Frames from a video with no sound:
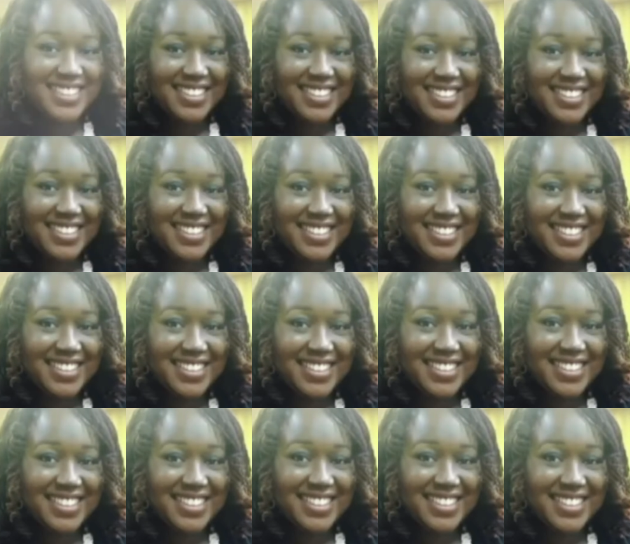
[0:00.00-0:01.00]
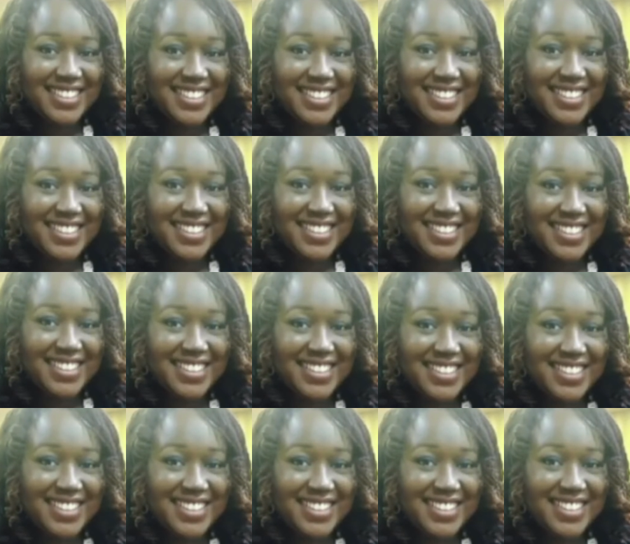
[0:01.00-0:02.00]

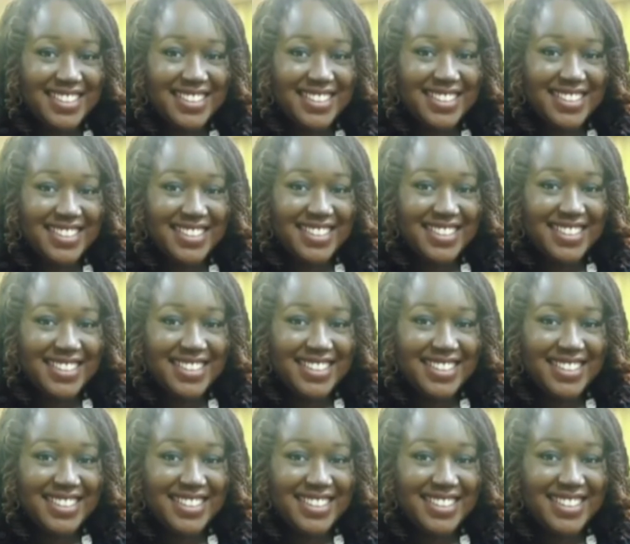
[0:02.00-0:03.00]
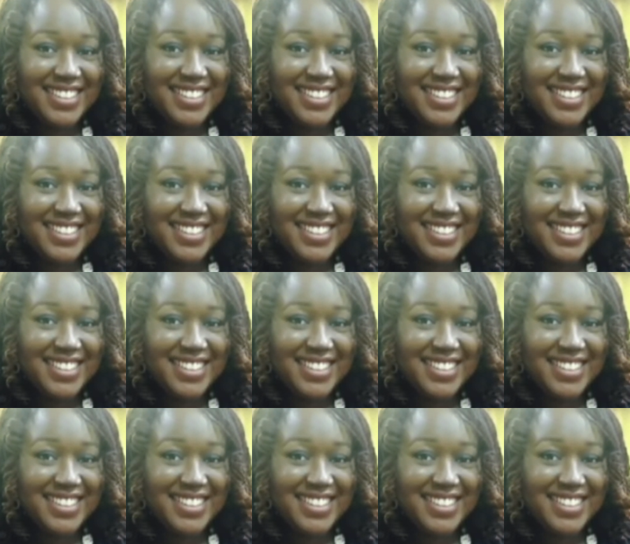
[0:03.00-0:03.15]
Nothing is said.